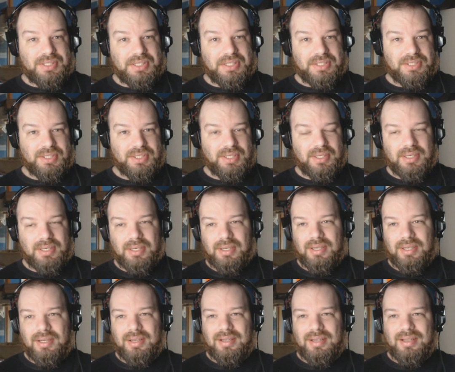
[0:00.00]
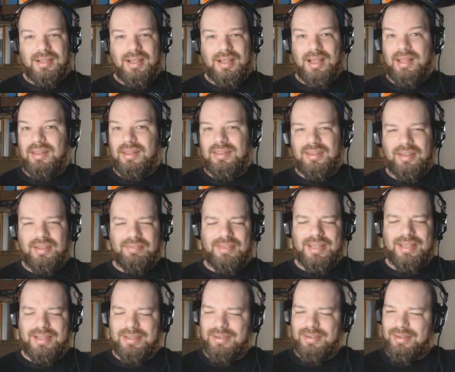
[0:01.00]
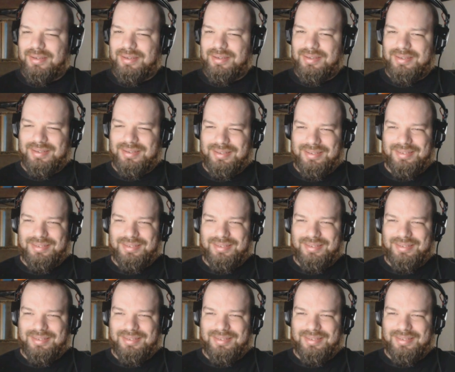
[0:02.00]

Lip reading: new addition. I love that gun.